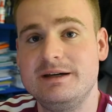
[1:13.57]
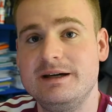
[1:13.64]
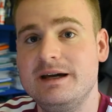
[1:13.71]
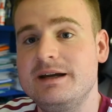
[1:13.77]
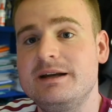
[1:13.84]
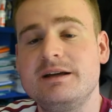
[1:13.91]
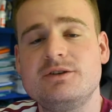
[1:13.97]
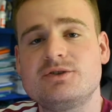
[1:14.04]

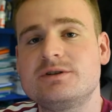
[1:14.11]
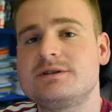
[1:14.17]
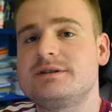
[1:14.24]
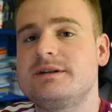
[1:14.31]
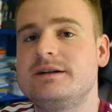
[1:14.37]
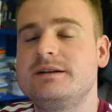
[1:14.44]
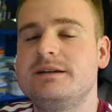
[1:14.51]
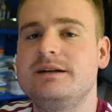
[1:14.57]
And
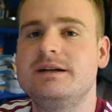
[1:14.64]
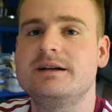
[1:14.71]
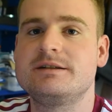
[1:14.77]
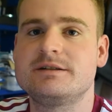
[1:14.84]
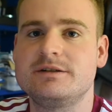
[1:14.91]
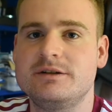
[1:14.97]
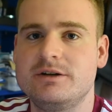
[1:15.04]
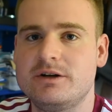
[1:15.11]
interestingly,
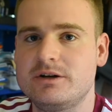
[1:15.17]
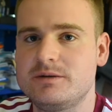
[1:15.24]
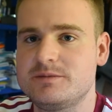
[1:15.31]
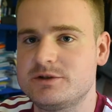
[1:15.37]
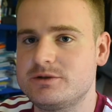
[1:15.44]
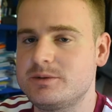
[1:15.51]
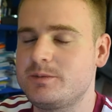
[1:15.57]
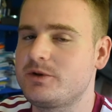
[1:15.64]
it's not
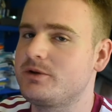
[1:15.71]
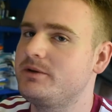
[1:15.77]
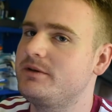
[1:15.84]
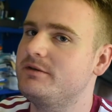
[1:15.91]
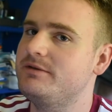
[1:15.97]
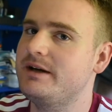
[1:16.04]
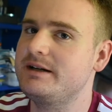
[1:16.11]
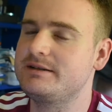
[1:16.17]
absorbed through the
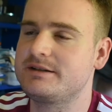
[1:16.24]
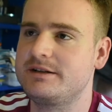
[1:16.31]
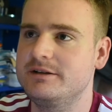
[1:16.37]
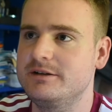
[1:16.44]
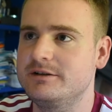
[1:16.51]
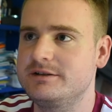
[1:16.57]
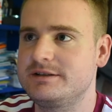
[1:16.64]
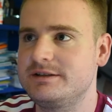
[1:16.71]

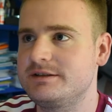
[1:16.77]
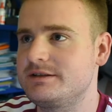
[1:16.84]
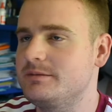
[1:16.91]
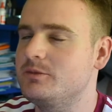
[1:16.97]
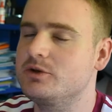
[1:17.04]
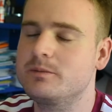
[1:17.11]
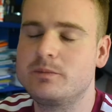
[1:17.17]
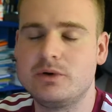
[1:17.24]
vascular
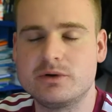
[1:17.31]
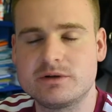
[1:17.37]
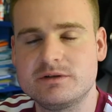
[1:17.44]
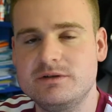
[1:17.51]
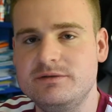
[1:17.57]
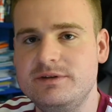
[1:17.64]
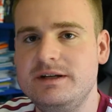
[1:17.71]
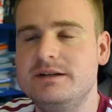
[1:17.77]
system or
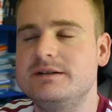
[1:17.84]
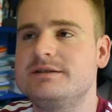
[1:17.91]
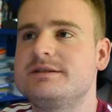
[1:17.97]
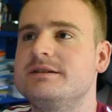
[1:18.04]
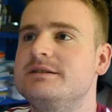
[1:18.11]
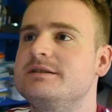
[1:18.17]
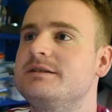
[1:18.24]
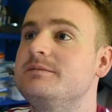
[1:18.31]
portal venous
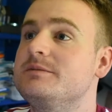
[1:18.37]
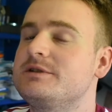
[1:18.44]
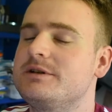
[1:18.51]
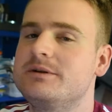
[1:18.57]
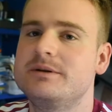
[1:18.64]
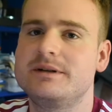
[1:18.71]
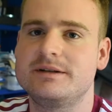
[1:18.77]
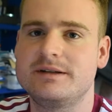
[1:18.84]
system,
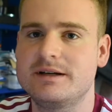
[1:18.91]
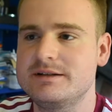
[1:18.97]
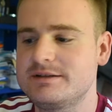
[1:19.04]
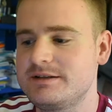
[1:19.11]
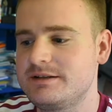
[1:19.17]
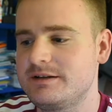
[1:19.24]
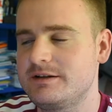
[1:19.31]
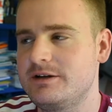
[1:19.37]
so it
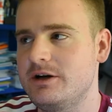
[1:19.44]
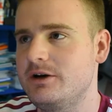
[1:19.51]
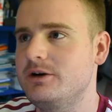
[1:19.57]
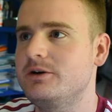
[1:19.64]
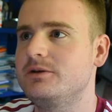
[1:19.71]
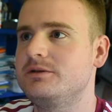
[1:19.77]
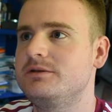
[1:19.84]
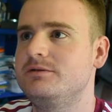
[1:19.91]
doesn't
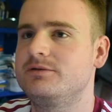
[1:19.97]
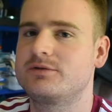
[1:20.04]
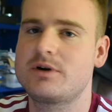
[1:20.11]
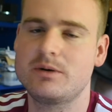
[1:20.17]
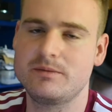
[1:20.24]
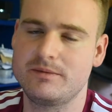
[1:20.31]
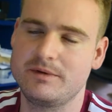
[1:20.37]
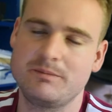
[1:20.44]
go
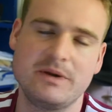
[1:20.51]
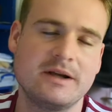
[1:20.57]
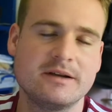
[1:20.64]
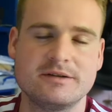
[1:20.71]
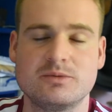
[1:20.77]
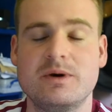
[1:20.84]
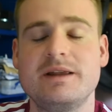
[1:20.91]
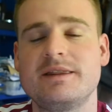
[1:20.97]
from,
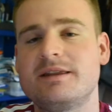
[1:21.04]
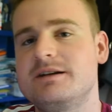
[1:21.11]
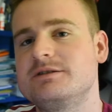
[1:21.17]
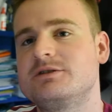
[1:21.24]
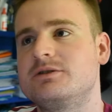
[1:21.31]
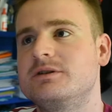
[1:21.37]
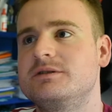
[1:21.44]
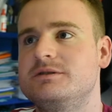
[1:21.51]
because when things
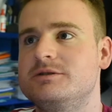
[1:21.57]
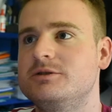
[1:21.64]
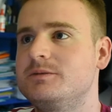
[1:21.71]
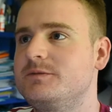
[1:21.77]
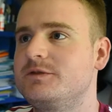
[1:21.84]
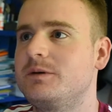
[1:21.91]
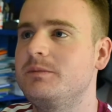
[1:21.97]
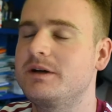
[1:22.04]
are
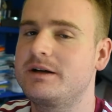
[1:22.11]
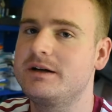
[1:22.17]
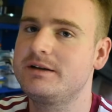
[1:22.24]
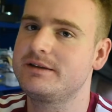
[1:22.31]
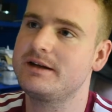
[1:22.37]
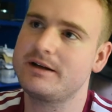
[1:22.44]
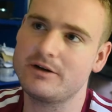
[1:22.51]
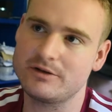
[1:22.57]
absorbed from the gut,
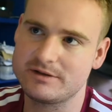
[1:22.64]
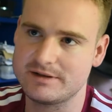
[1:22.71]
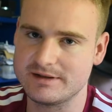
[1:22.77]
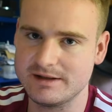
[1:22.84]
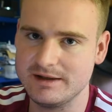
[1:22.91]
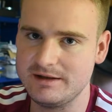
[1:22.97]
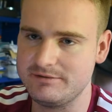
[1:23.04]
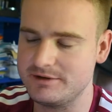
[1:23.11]
they go to the
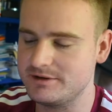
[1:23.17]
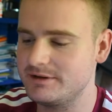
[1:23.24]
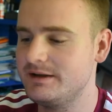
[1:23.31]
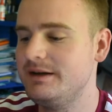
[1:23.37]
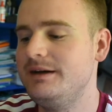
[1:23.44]
liver.